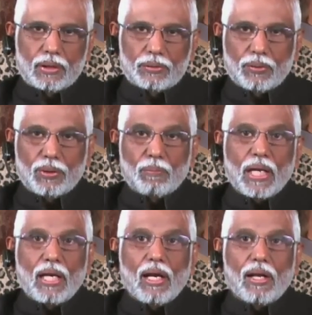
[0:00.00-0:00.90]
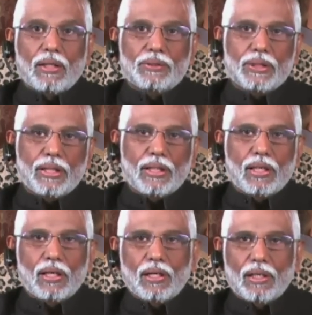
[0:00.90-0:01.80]
So the biology
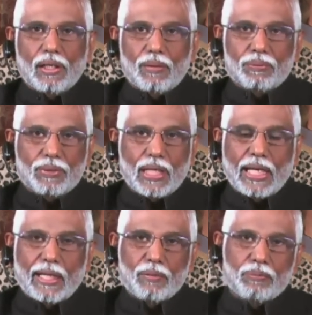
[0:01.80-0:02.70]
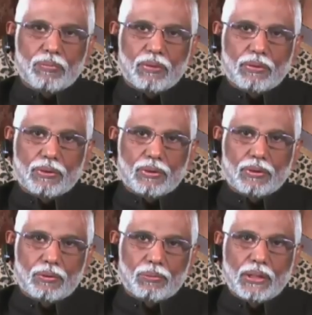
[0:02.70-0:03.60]
of time
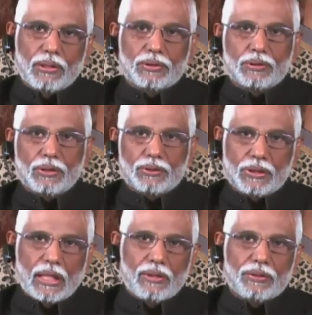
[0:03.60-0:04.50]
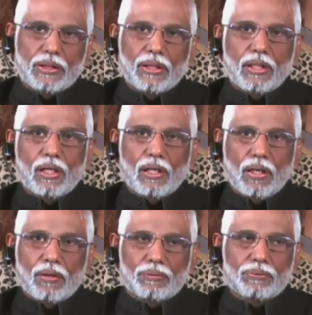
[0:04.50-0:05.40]
means the changing
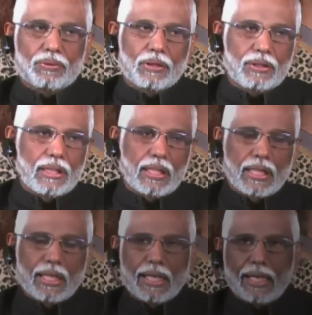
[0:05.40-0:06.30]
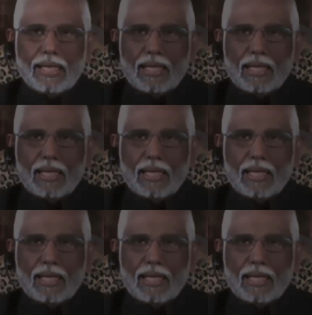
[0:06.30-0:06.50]
of the DNA.